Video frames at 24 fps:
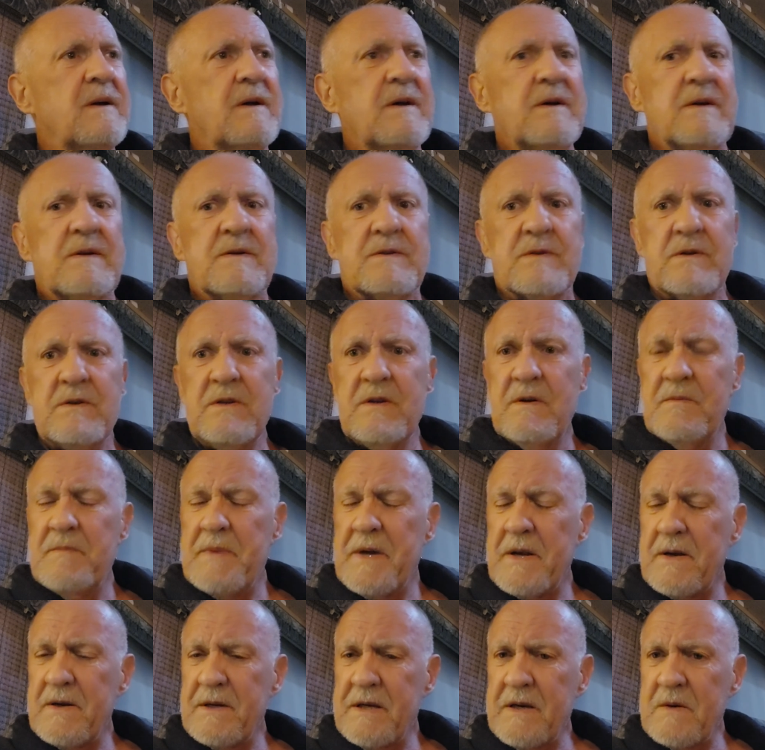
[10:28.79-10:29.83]
So you
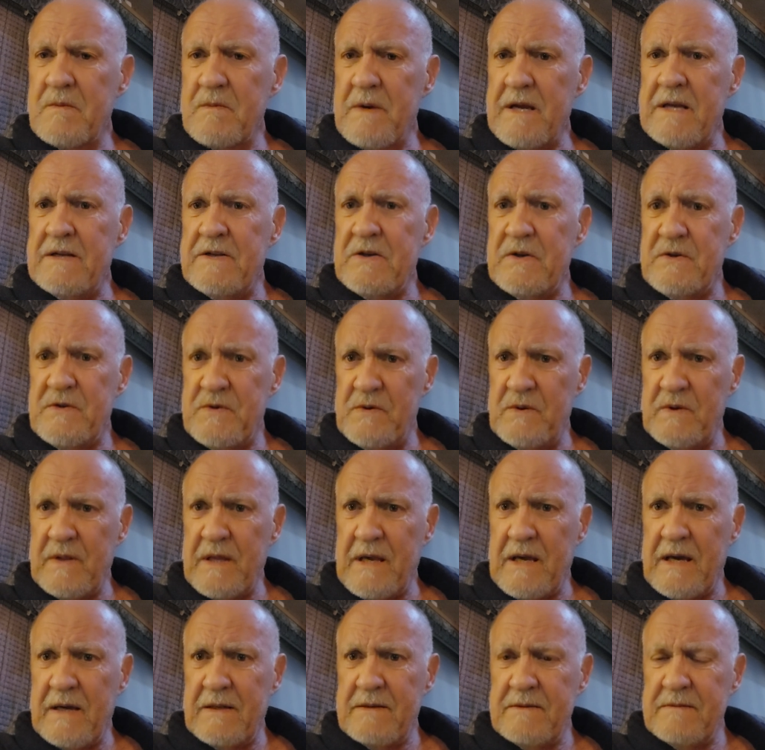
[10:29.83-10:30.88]
better get ready to do
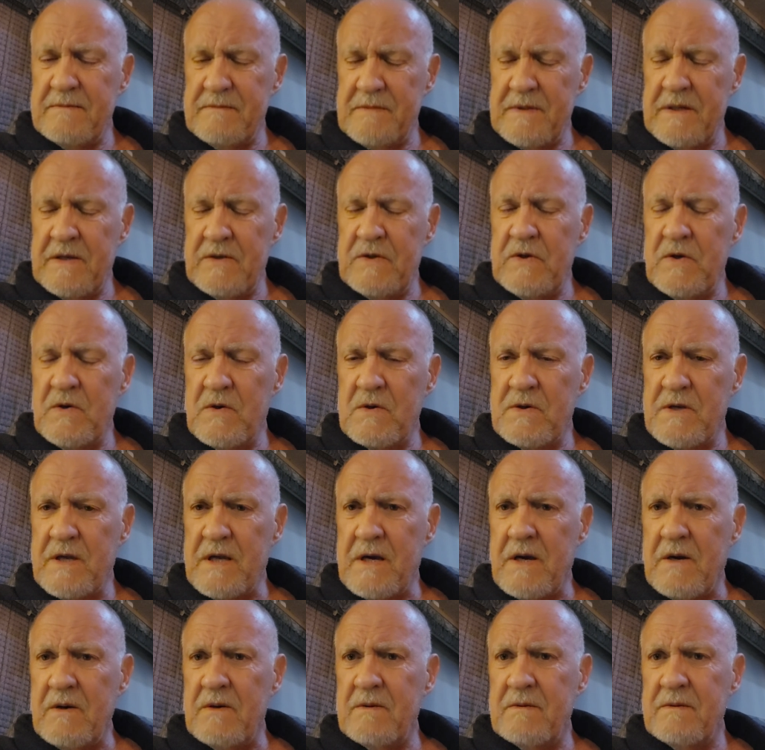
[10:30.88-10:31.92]
that in your
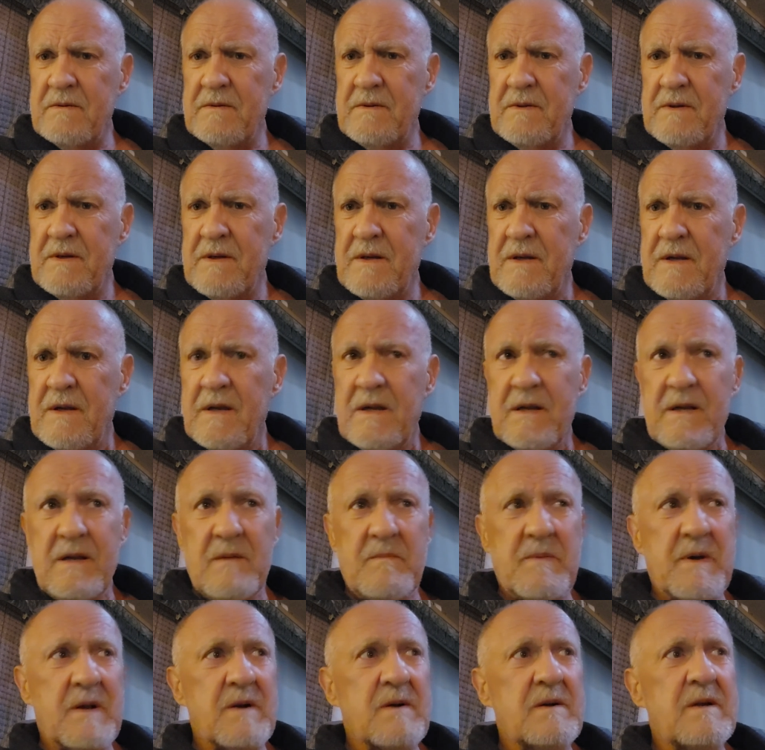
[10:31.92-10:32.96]
town. You
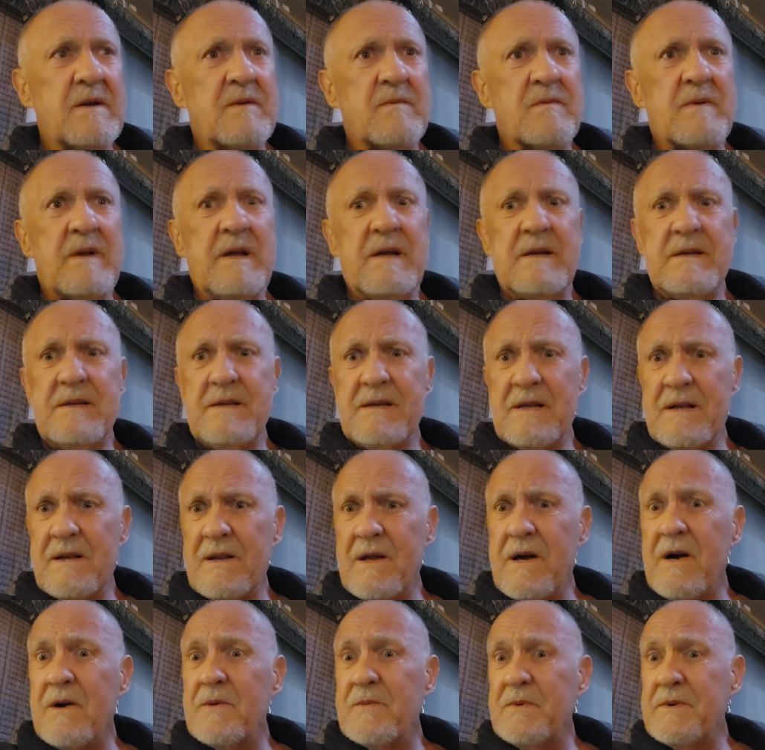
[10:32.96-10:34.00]
better get ready to get
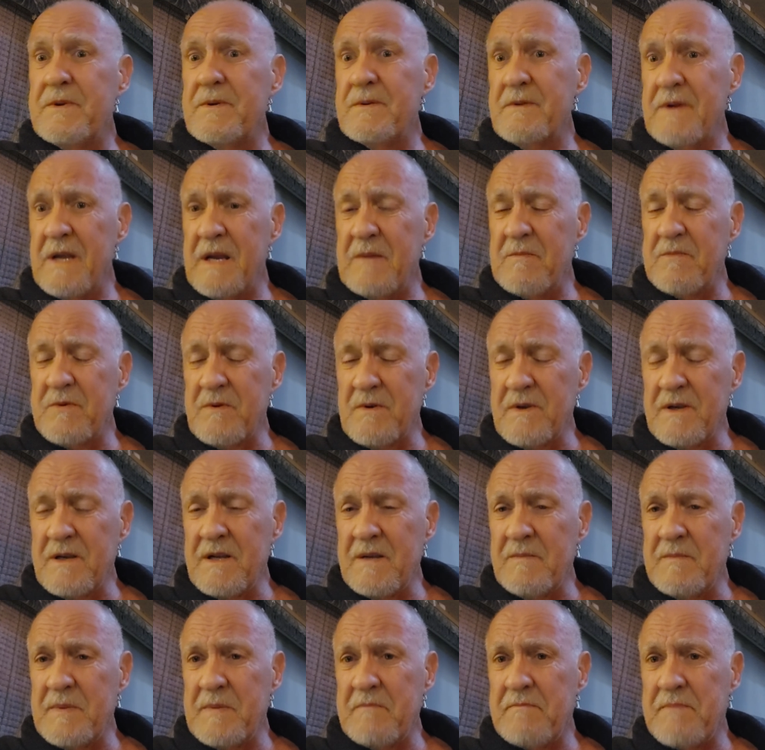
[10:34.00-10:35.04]
along with your neighbor a little
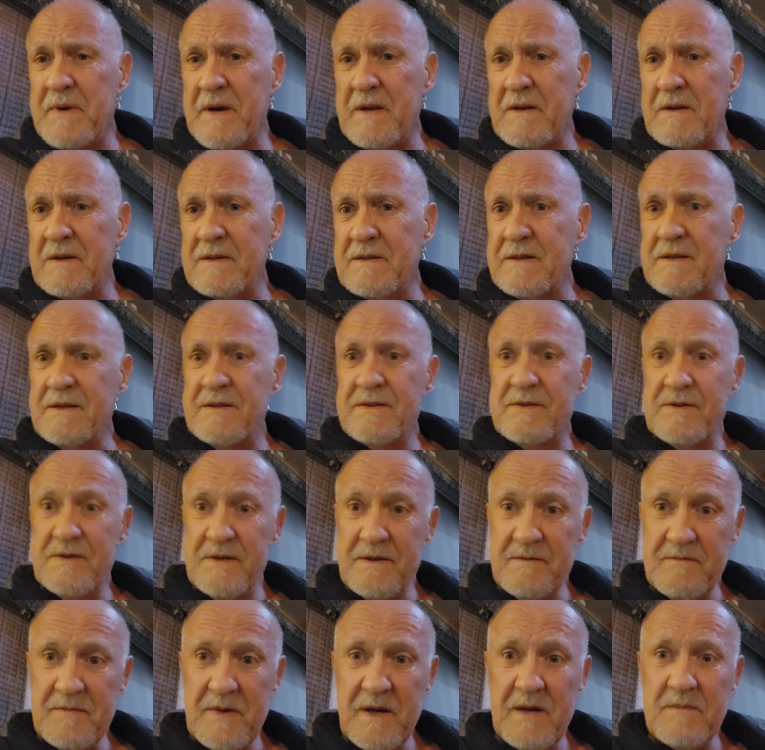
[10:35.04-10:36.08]
bit better, because
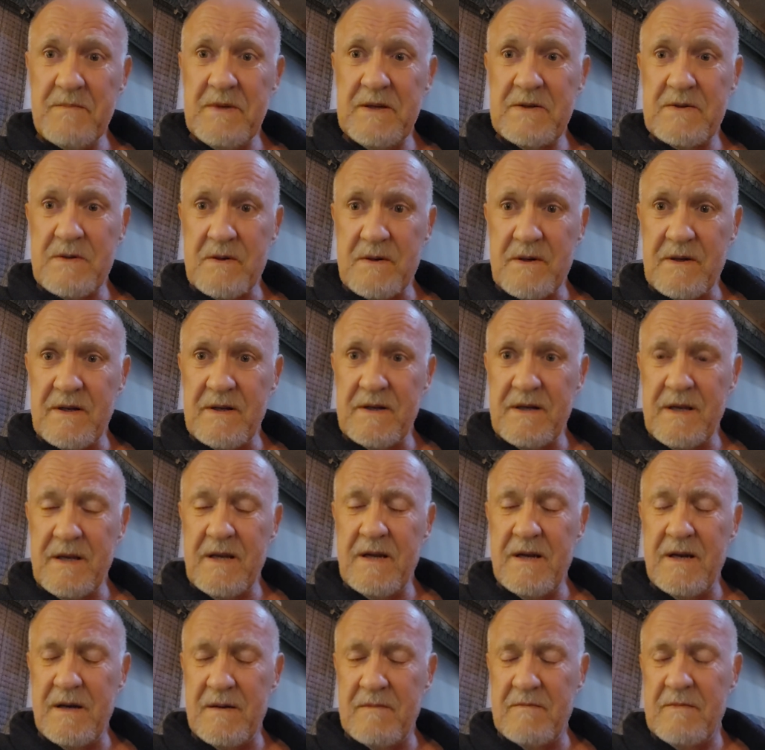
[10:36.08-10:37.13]
you might be turning to
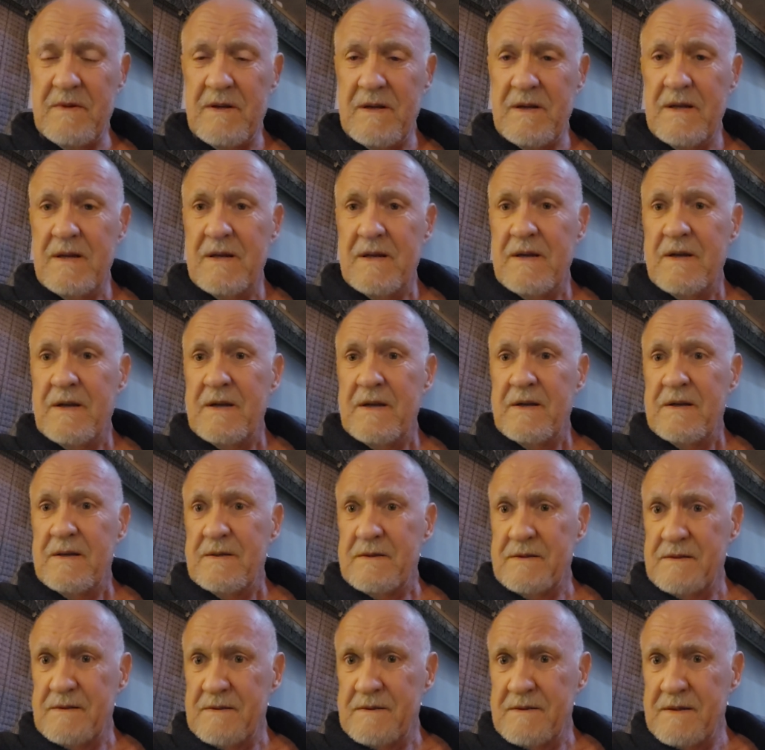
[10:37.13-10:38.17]
him
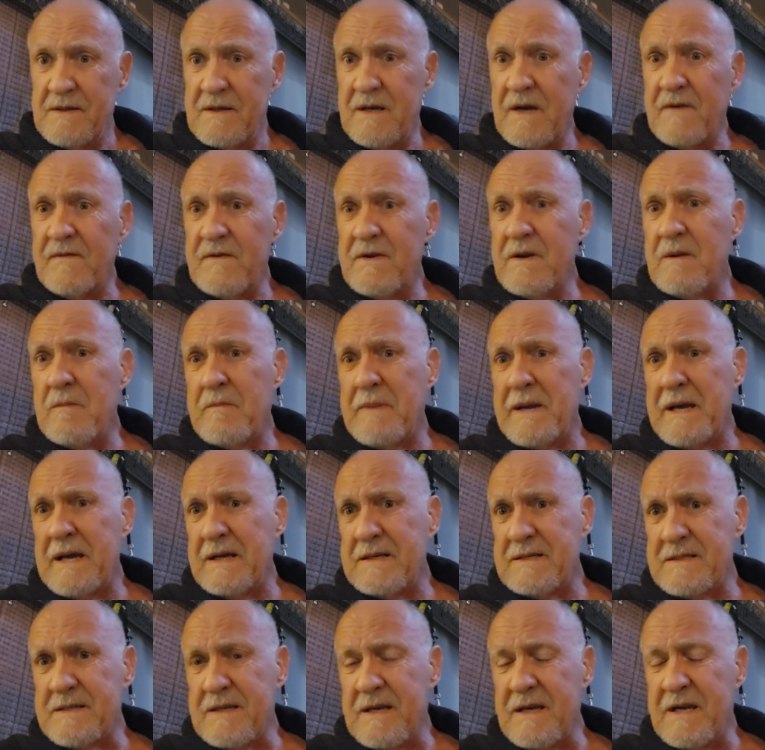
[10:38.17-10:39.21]
to cover your
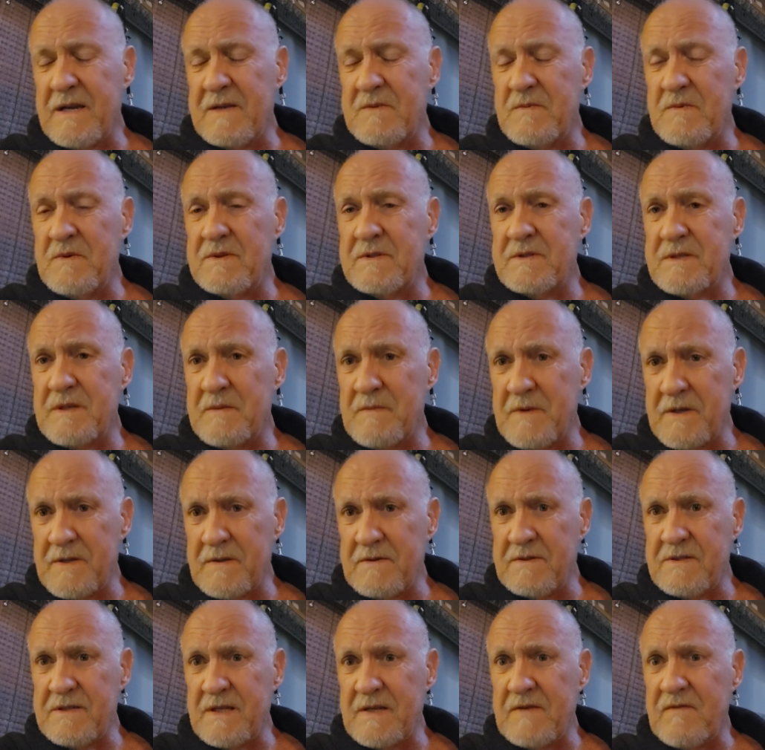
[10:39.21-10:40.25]
backside when some other
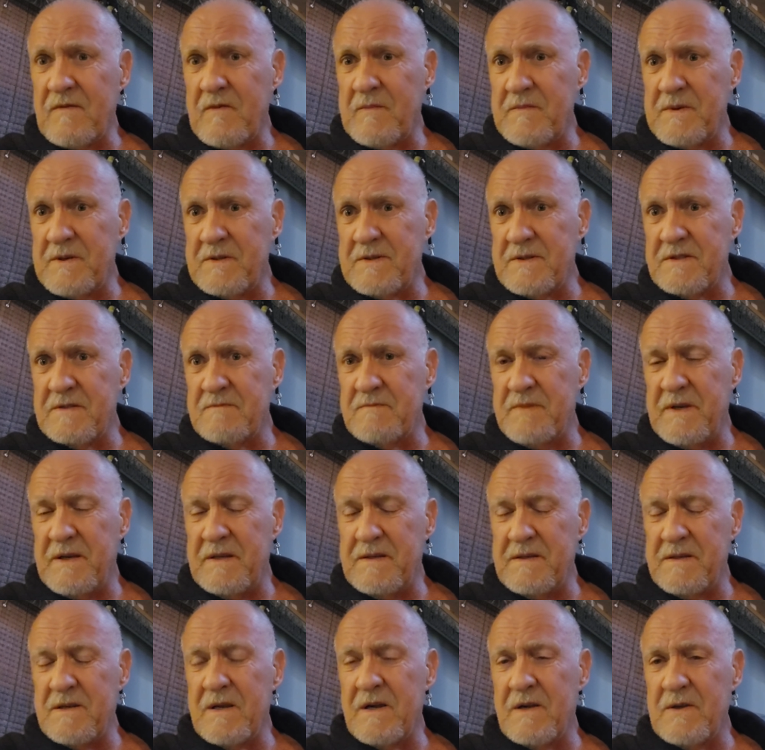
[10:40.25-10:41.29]
son of a bitch is
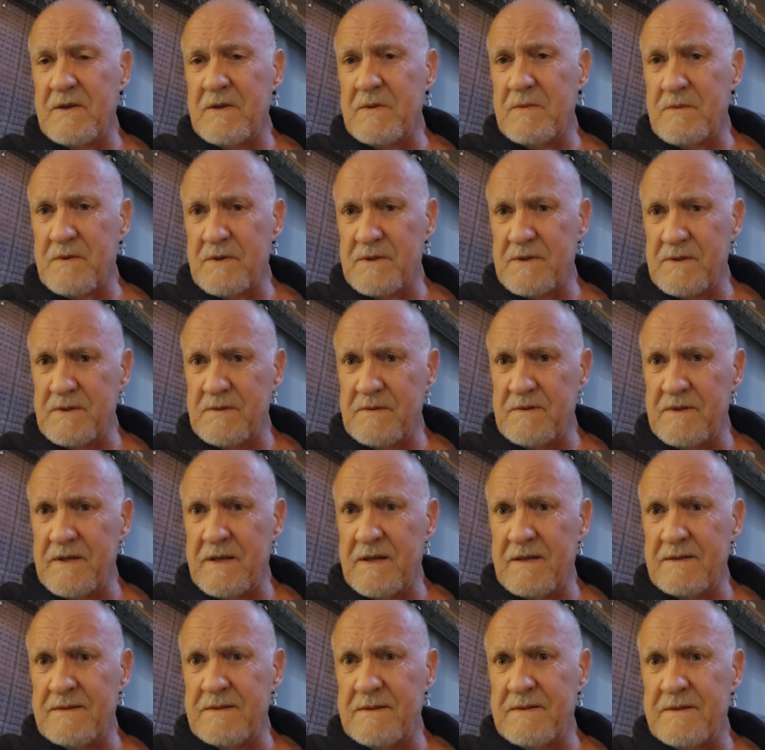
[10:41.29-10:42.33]
beating on you or shooting
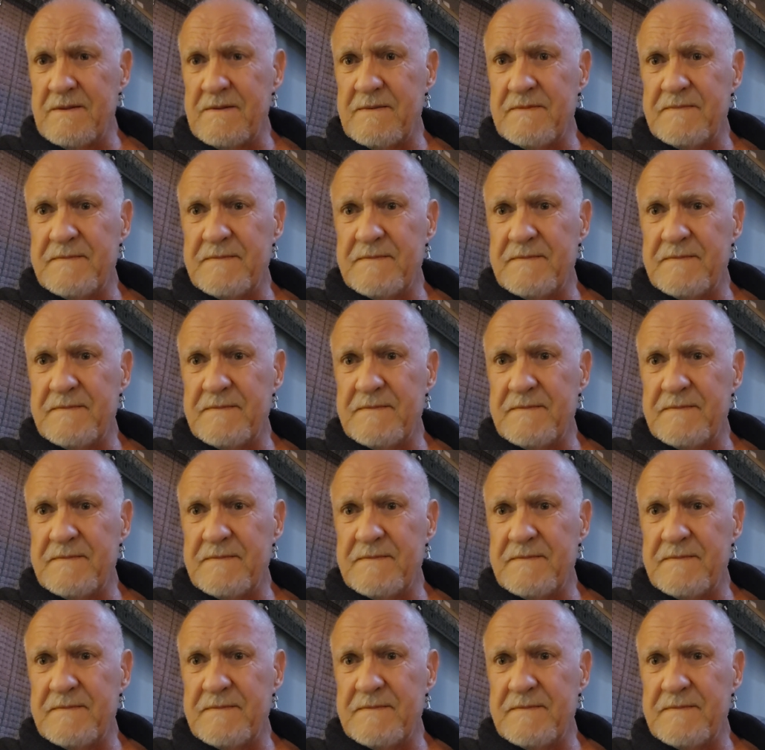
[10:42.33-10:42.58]
at you.